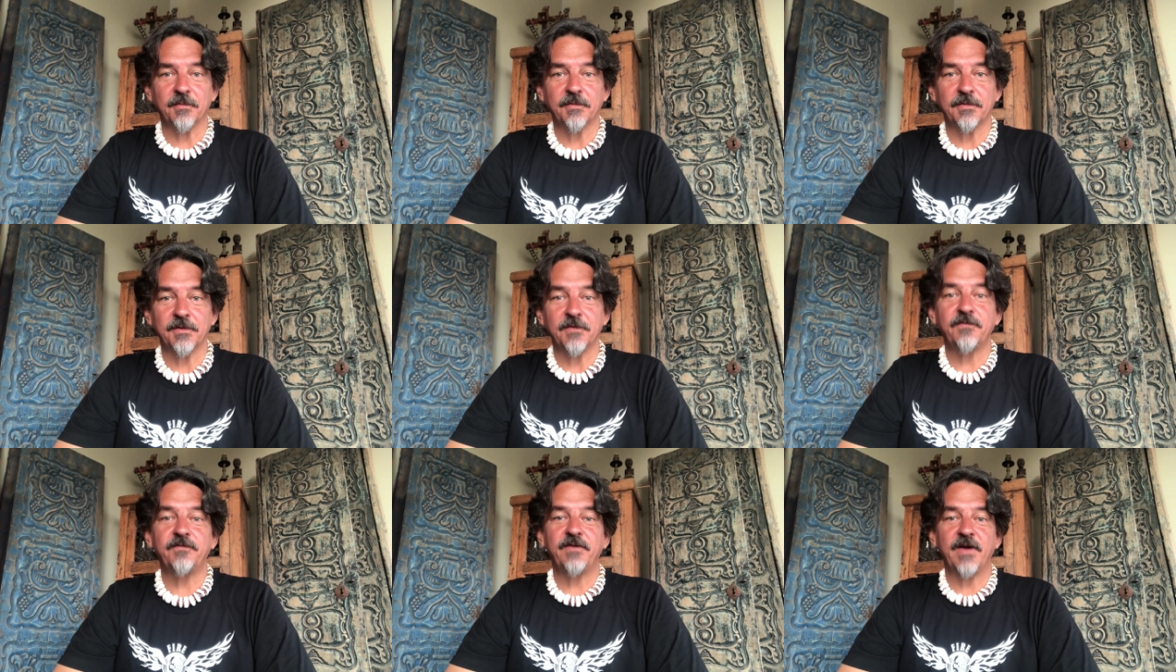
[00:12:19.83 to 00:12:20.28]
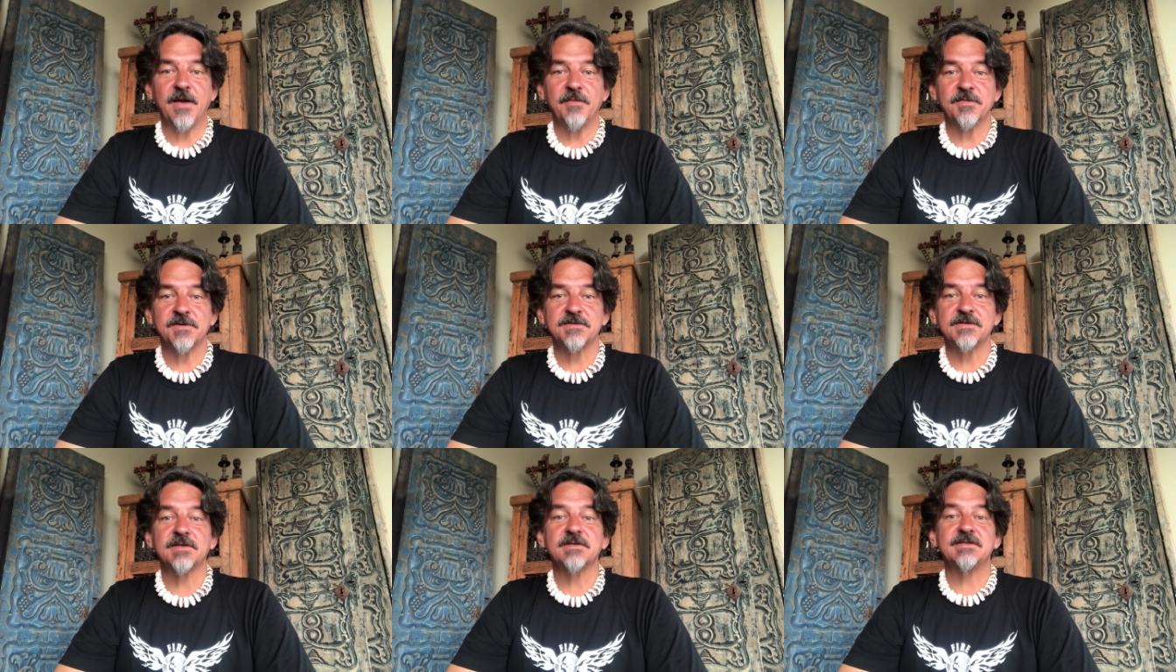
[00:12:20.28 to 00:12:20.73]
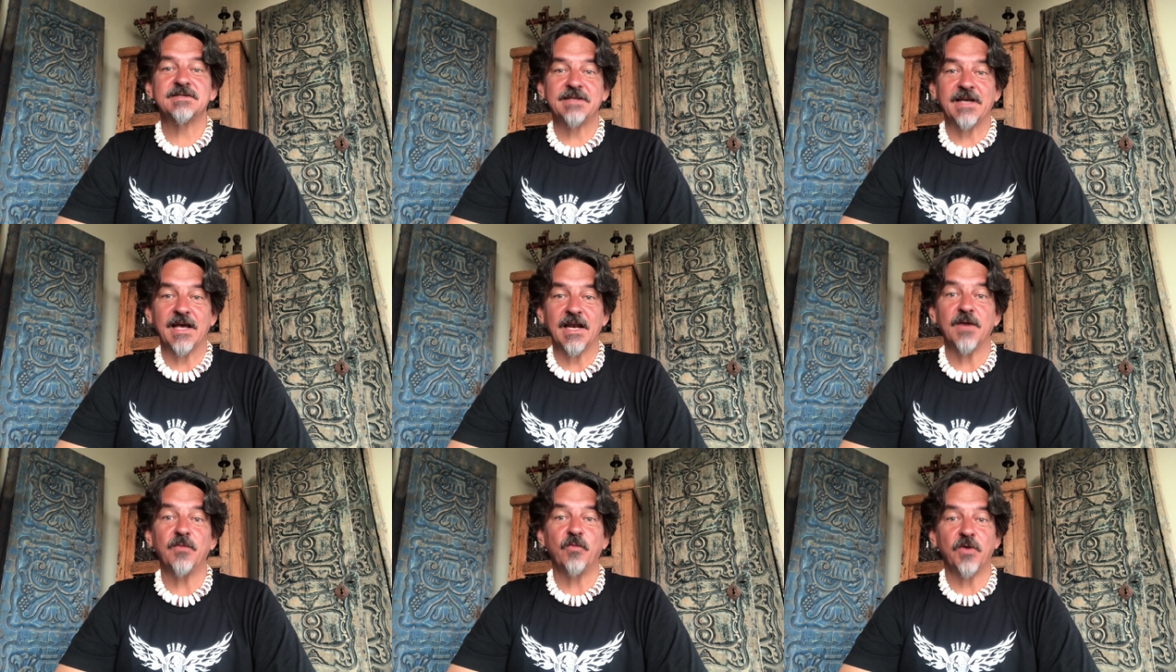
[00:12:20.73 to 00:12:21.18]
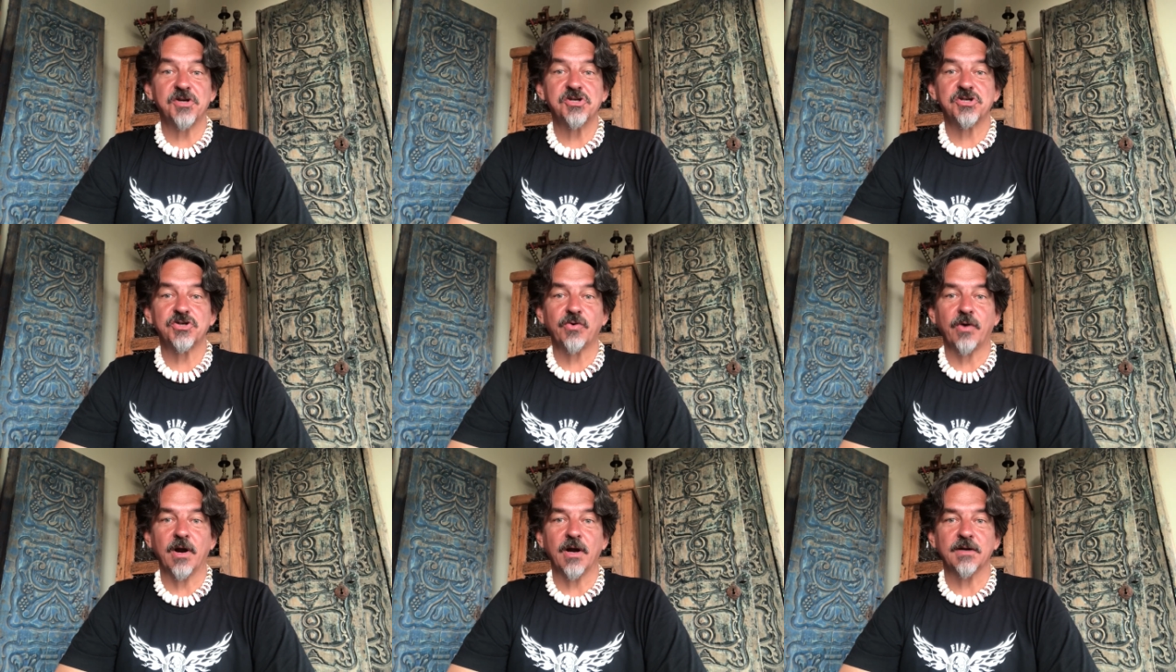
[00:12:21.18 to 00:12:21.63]
the famous Salem witch
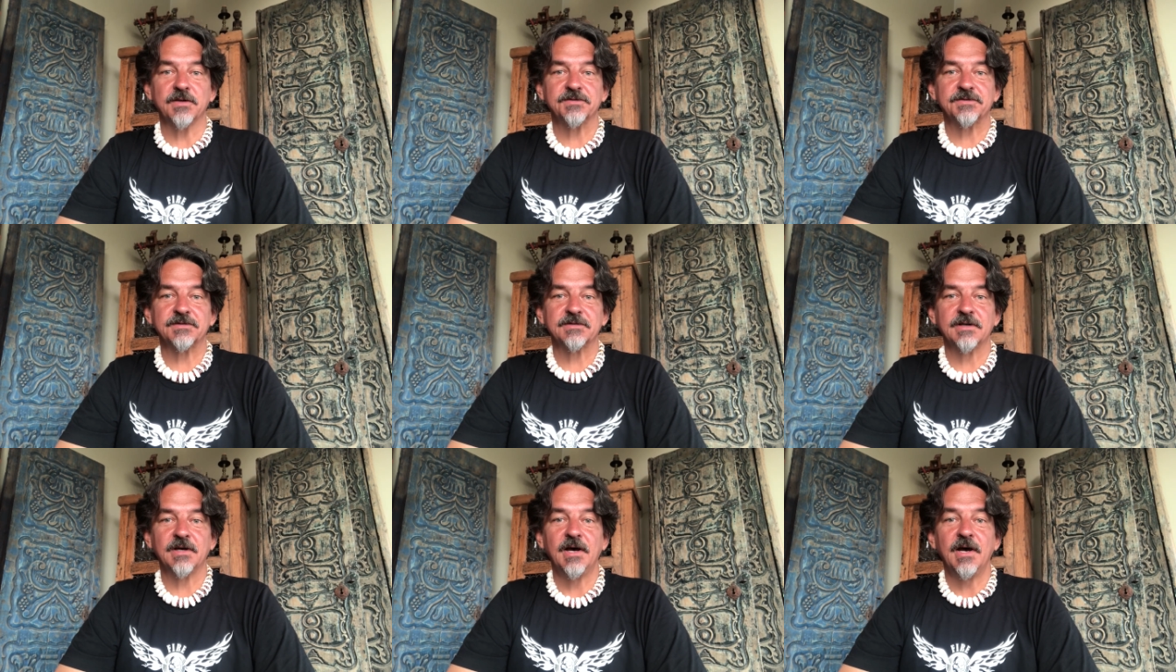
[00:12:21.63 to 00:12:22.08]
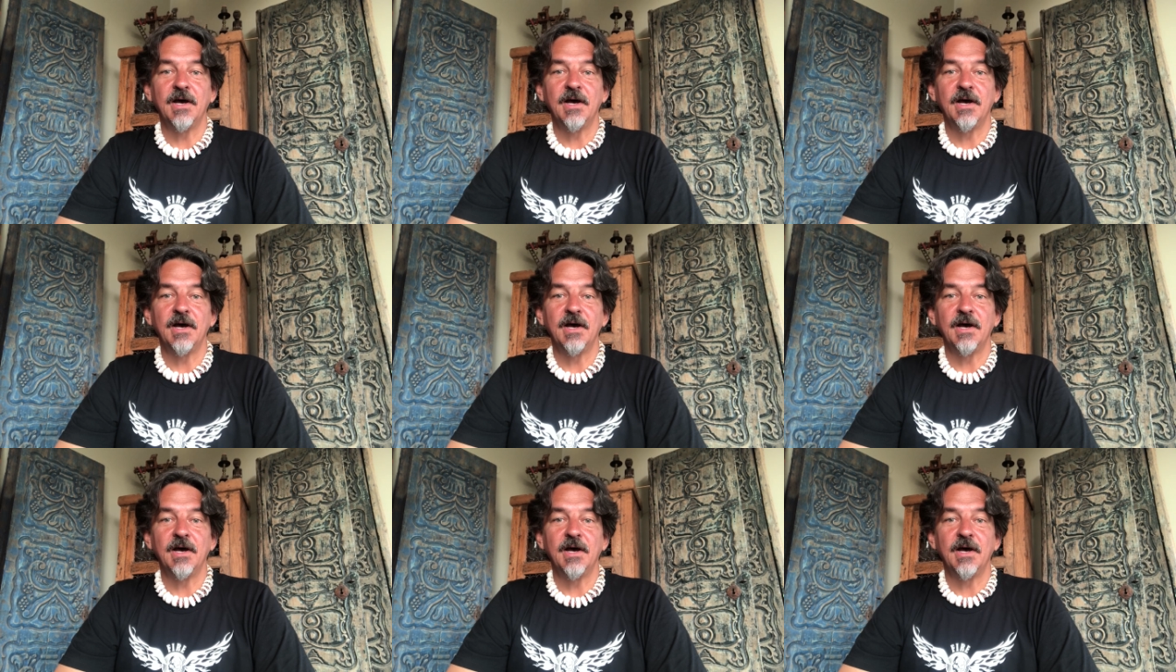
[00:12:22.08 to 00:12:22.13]
trials.